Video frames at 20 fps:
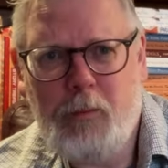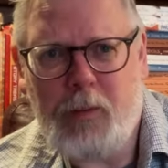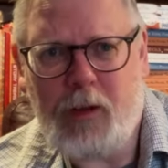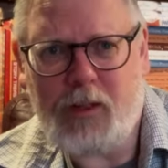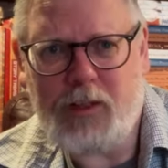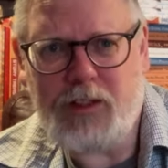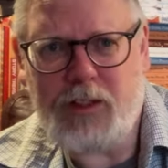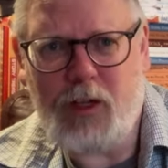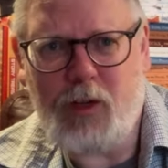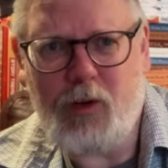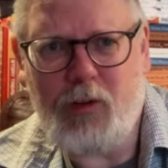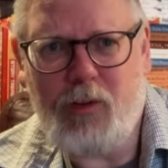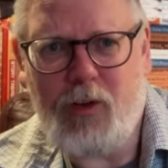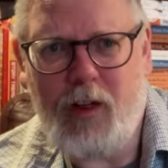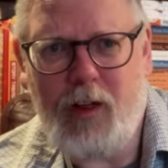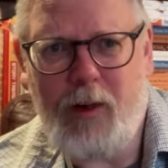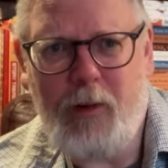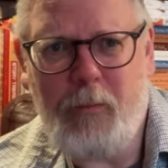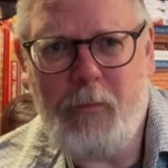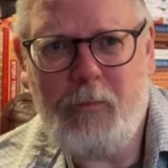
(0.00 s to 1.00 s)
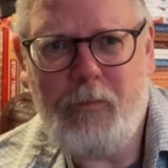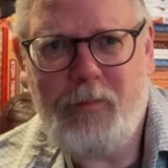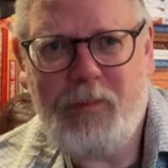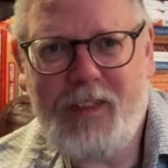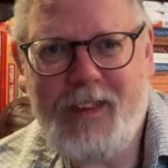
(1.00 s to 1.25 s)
Bats Out of Hell.